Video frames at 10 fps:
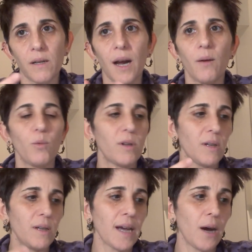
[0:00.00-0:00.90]
not with
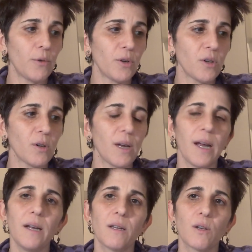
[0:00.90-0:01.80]
the downers, okay?